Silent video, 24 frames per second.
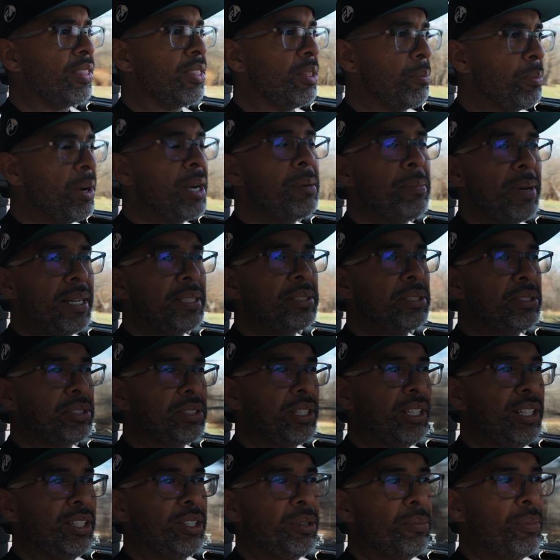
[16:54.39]
the brake master
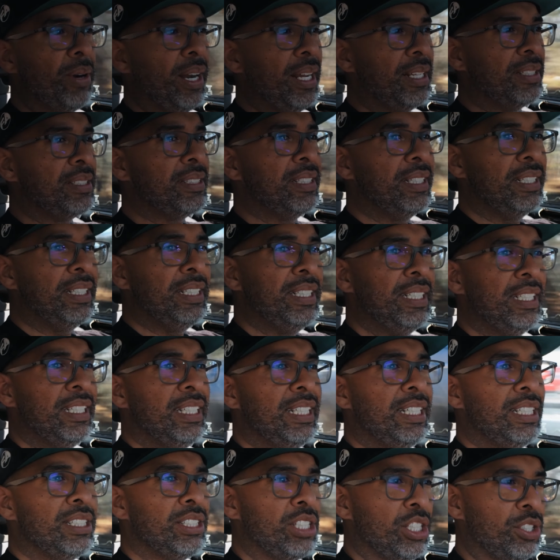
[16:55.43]
cylinder brace
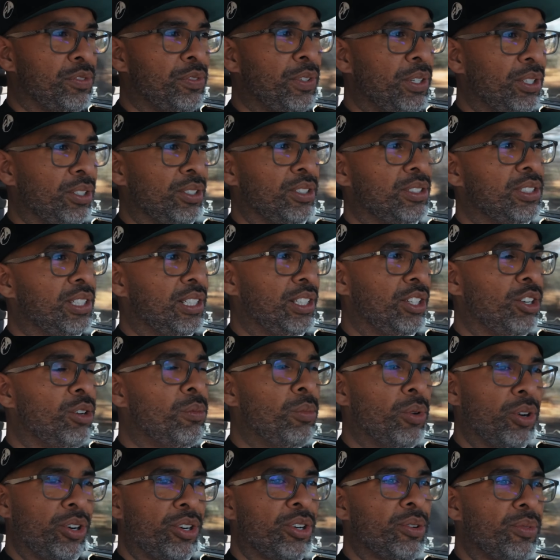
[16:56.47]
just feels a little
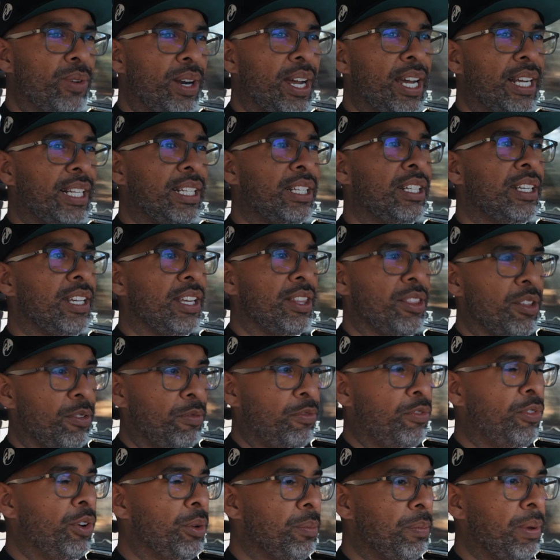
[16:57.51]
more direct in the
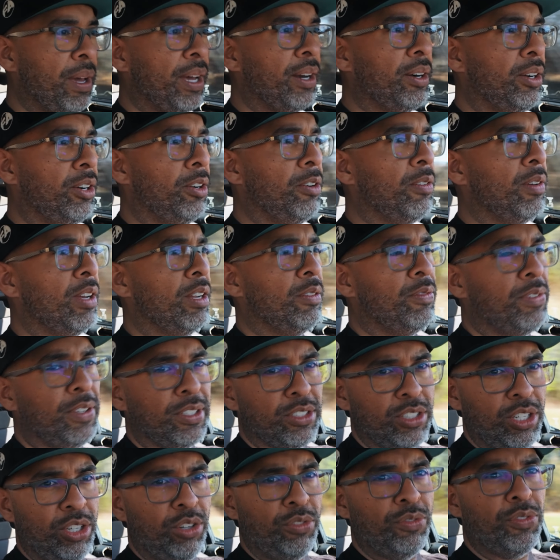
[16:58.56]
foot pedal and
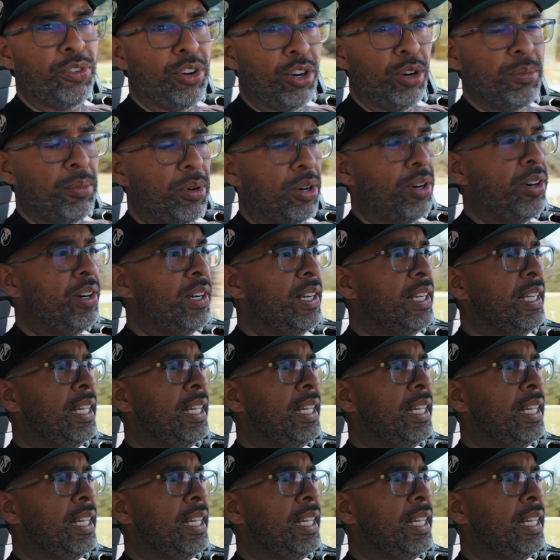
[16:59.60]
feels a little firmer